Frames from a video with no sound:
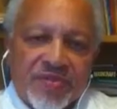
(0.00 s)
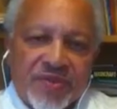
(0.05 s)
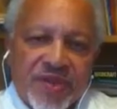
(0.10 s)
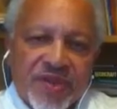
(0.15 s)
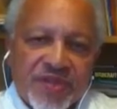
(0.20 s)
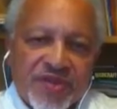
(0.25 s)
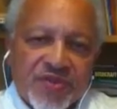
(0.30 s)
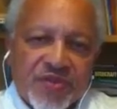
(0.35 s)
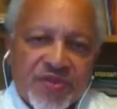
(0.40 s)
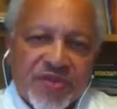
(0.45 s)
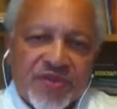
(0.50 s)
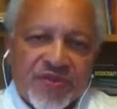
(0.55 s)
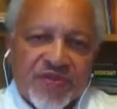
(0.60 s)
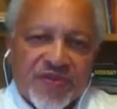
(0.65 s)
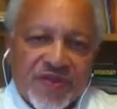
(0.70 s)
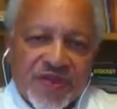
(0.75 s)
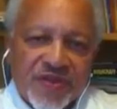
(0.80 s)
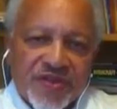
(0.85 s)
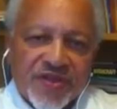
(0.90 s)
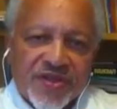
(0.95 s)
pace with
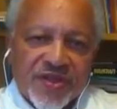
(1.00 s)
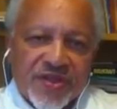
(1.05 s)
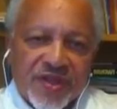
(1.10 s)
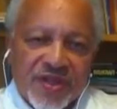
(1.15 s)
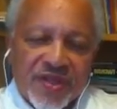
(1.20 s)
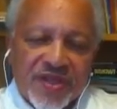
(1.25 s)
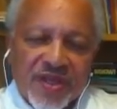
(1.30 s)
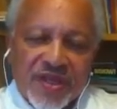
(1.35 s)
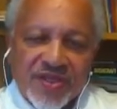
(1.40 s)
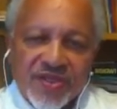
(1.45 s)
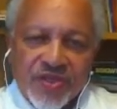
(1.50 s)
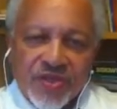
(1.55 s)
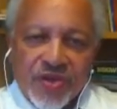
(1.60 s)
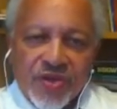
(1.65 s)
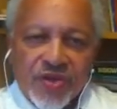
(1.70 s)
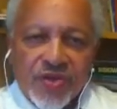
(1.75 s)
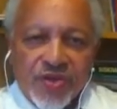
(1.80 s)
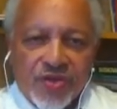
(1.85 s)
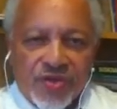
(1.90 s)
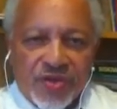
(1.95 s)
inflation, and that's
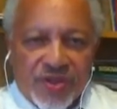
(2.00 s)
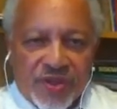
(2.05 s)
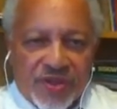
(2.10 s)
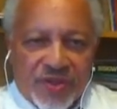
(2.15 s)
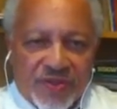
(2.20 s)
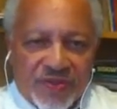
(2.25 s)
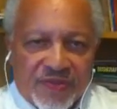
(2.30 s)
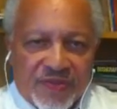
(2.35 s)
gold.